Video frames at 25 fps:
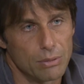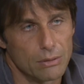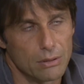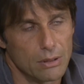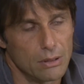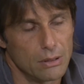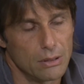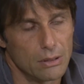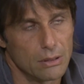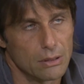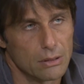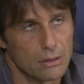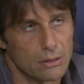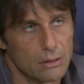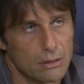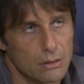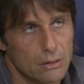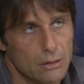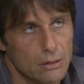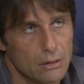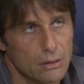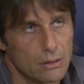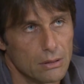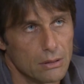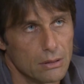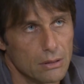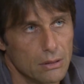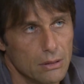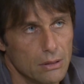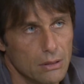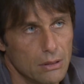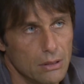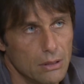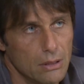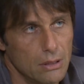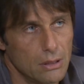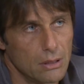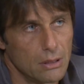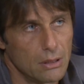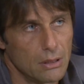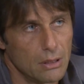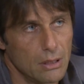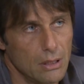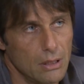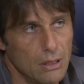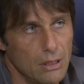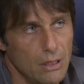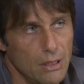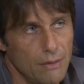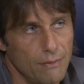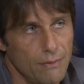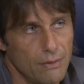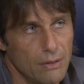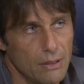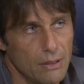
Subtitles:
and I have